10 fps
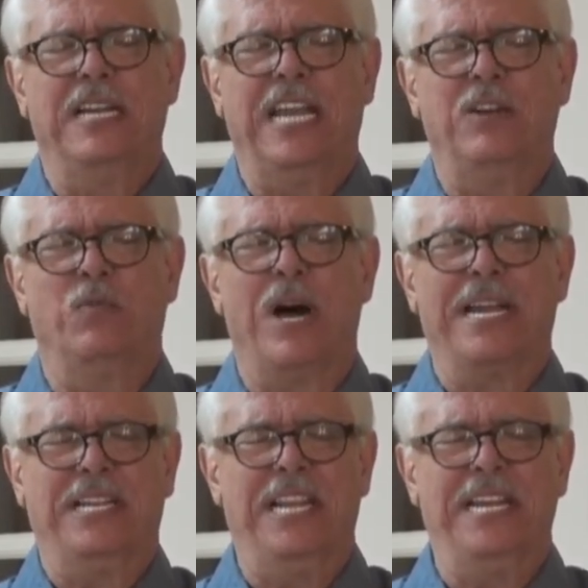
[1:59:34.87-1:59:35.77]
in
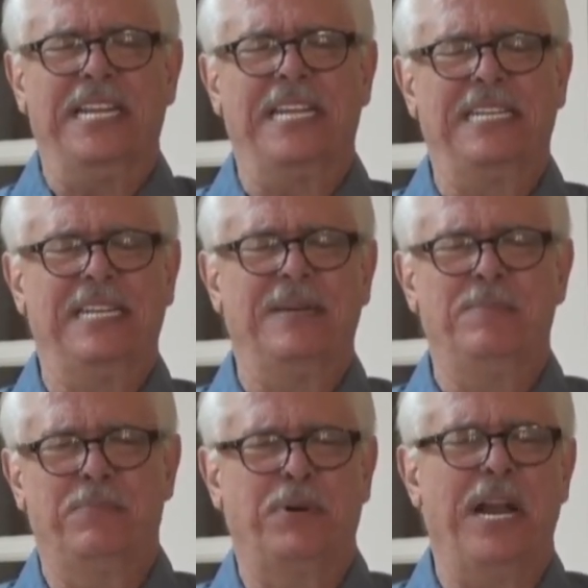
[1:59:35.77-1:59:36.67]
white linen.
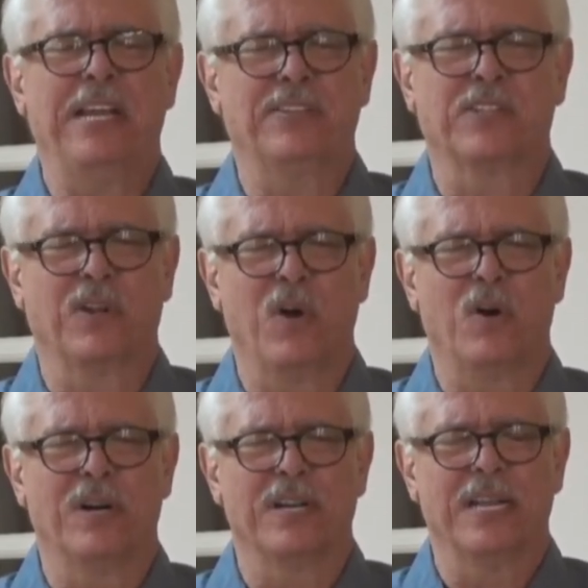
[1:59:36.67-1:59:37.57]
Praise the
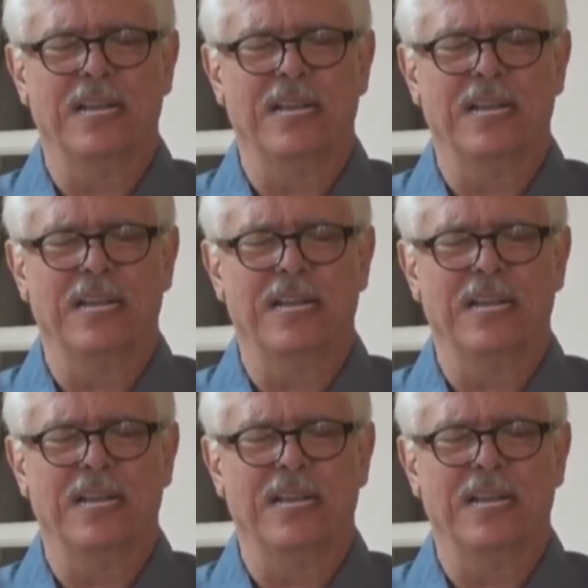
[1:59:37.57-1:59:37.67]
Lord.